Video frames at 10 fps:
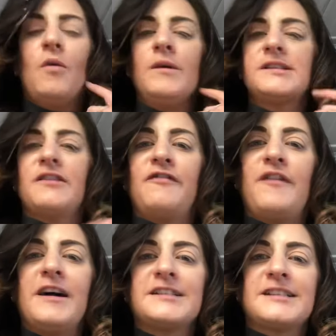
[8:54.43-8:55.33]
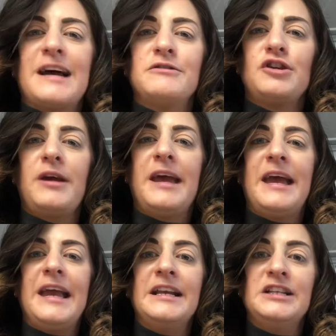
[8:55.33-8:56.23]
What's the first sound you hear
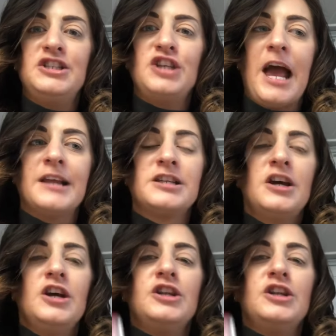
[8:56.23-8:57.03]
in jet?